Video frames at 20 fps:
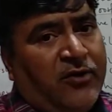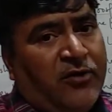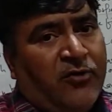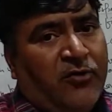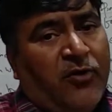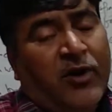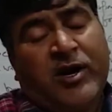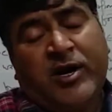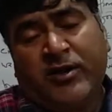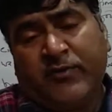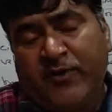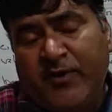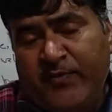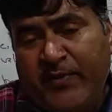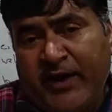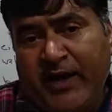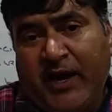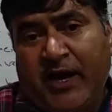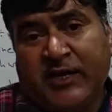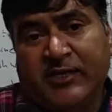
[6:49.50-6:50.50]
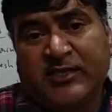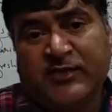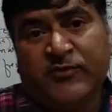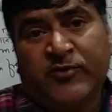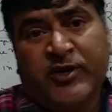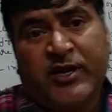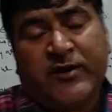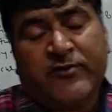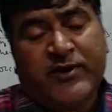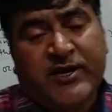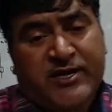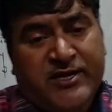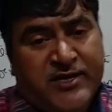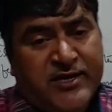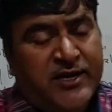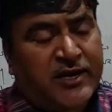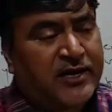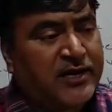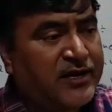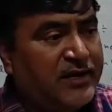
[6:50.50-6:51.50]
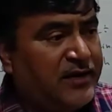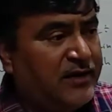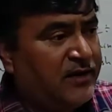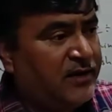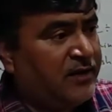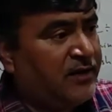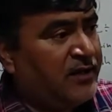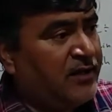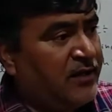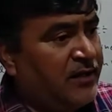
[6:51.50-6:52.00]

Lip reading: What do you mean by osmoregulatory organ?